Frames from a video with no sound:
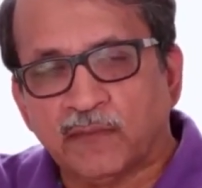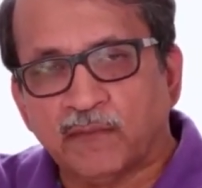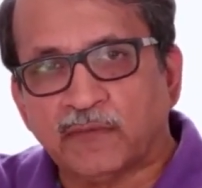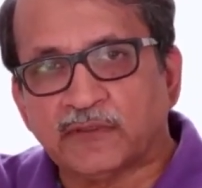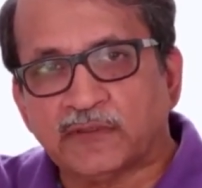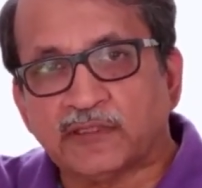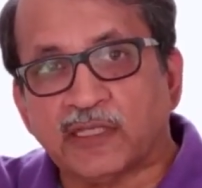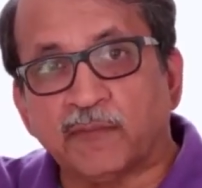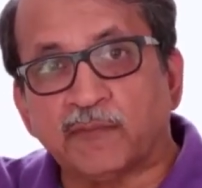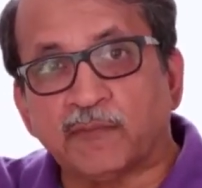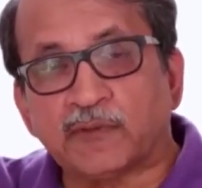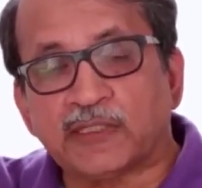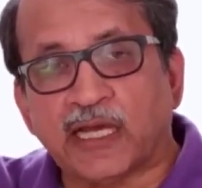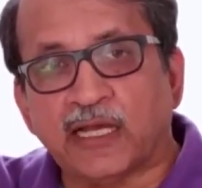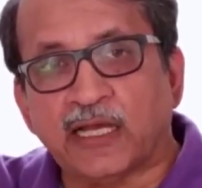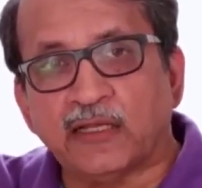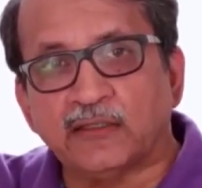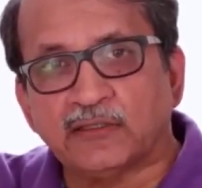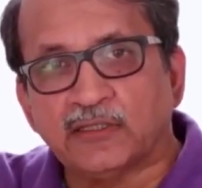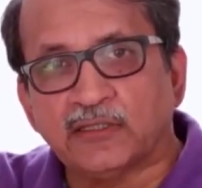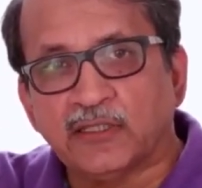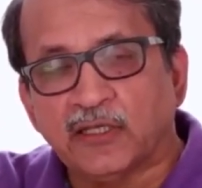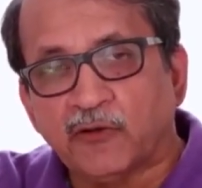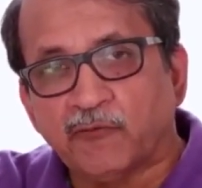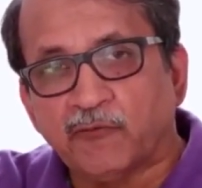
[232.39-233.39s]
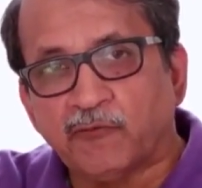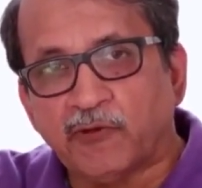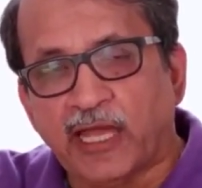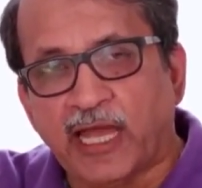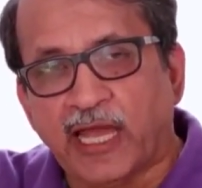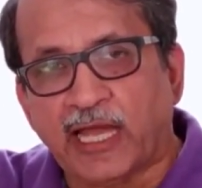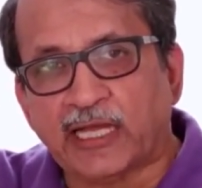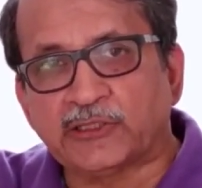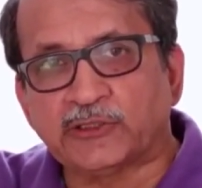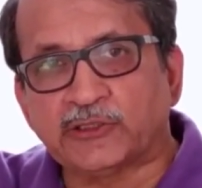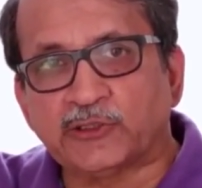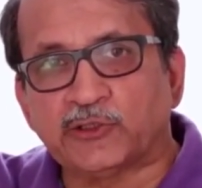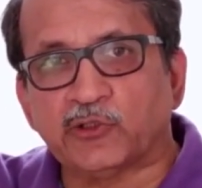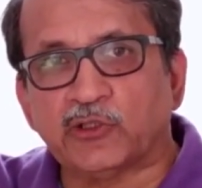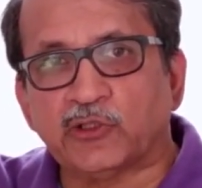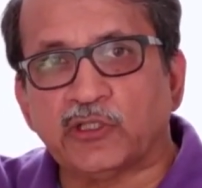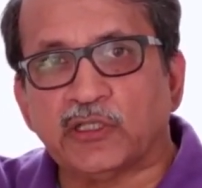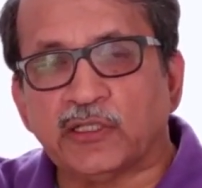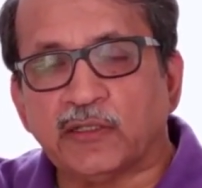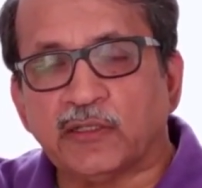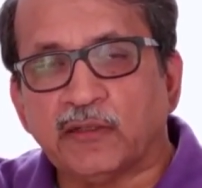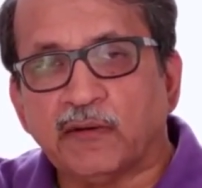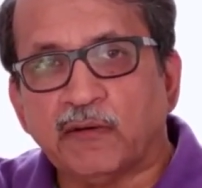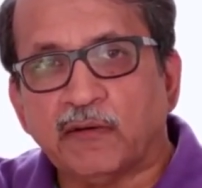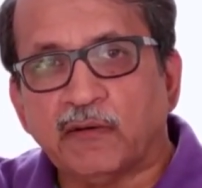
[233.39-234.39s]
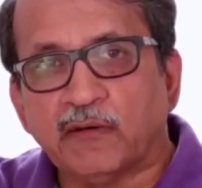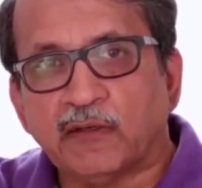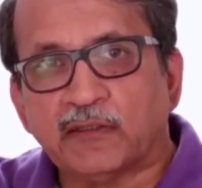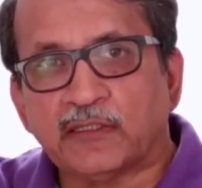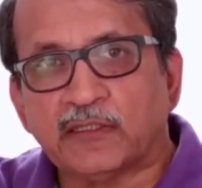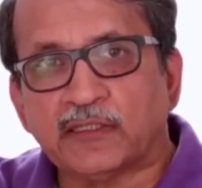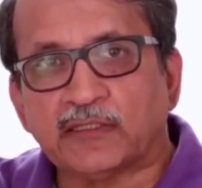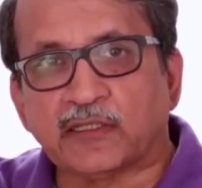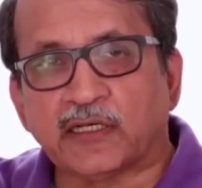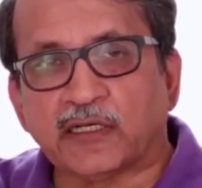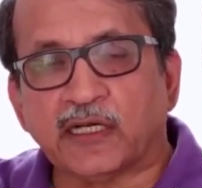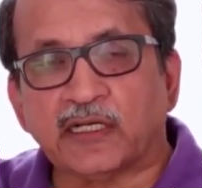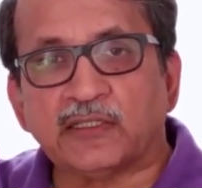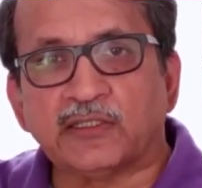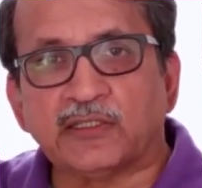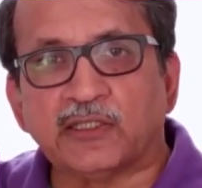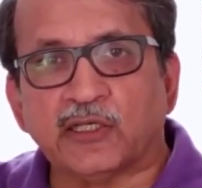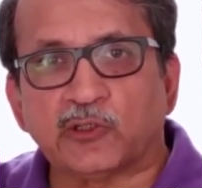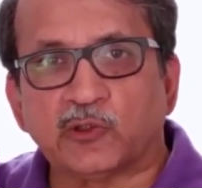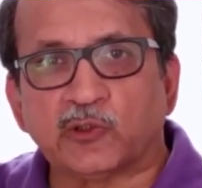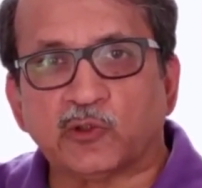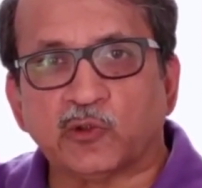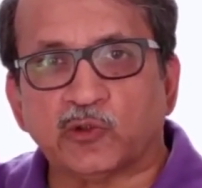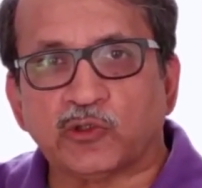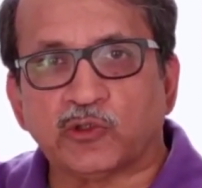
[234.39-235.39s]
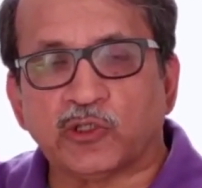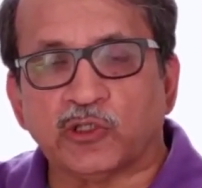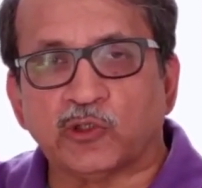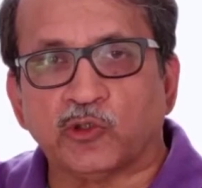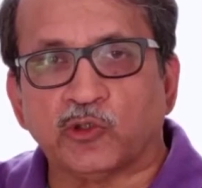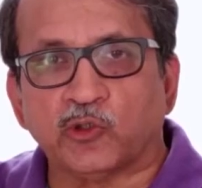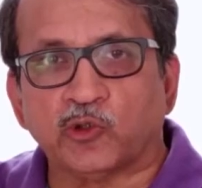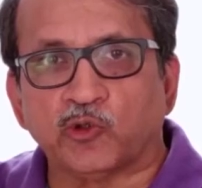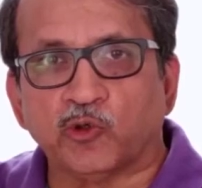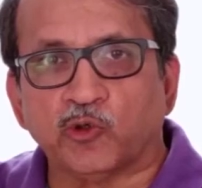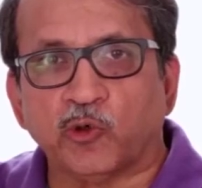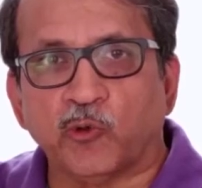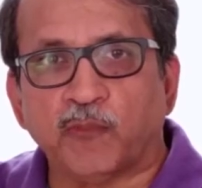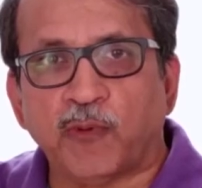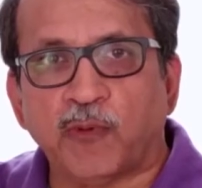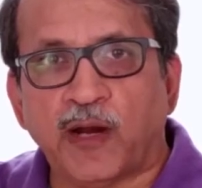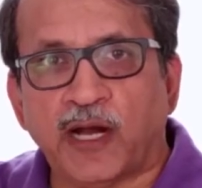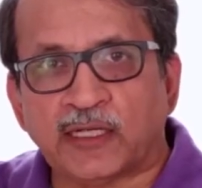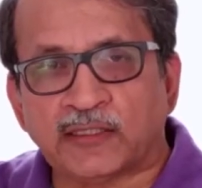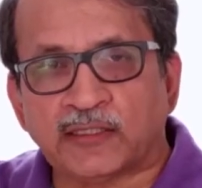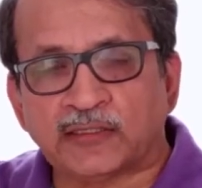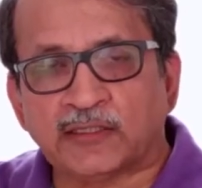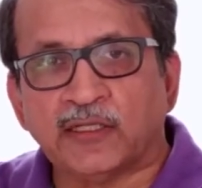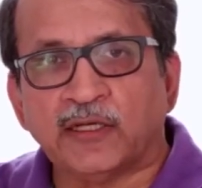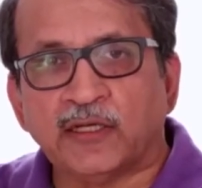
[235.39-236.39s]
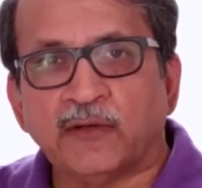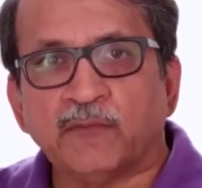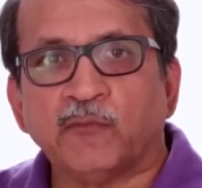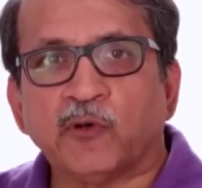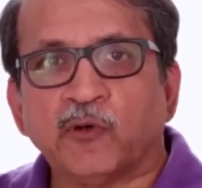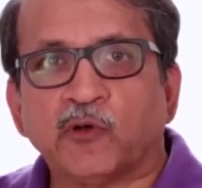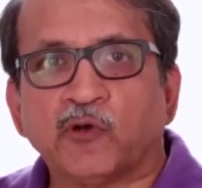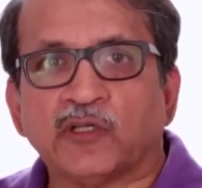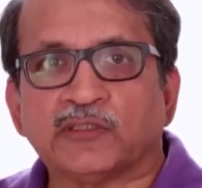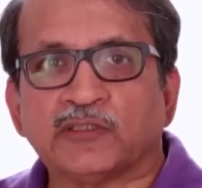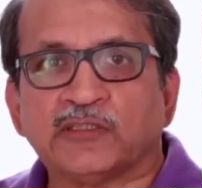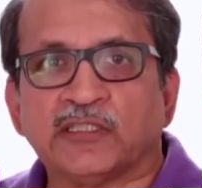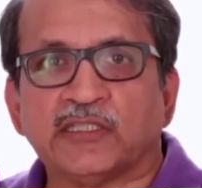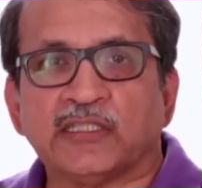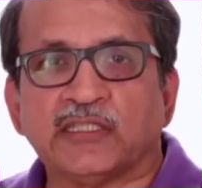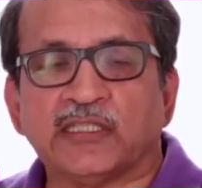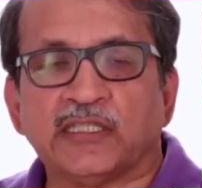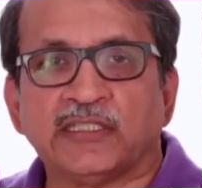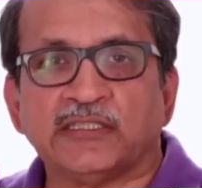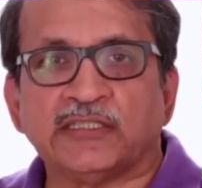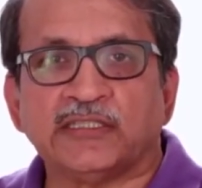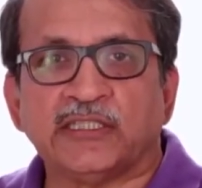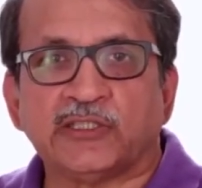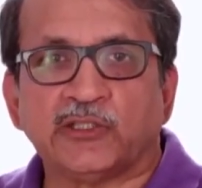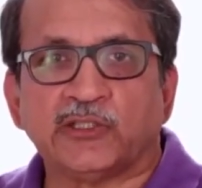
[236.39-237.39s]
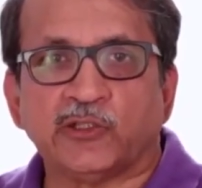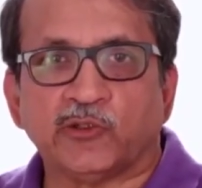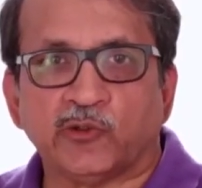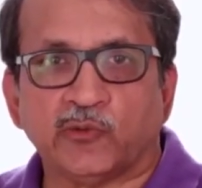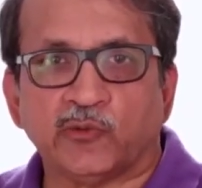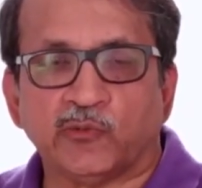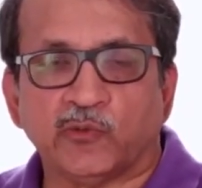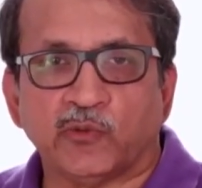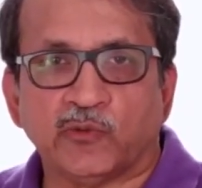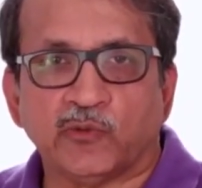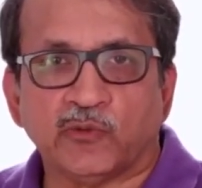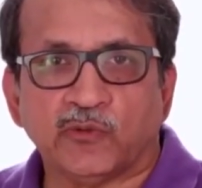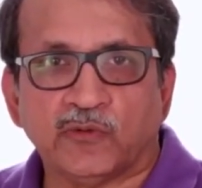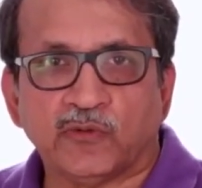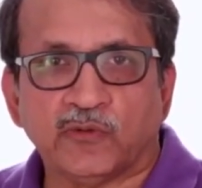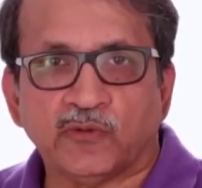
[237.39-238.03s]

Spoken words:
Sometimes we actually cut the tooth into two parts because it's easy to remove.